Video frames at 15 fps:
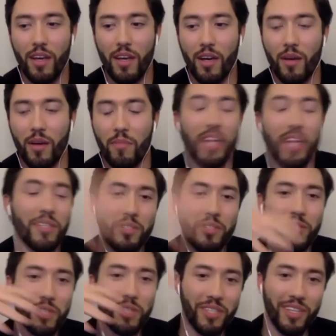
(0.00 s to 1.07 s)
And
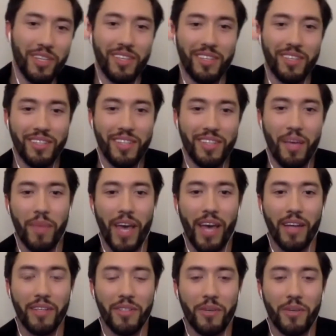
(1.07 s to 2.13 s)
just to step
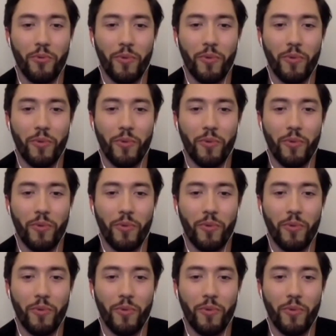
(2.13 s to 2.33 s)
back, so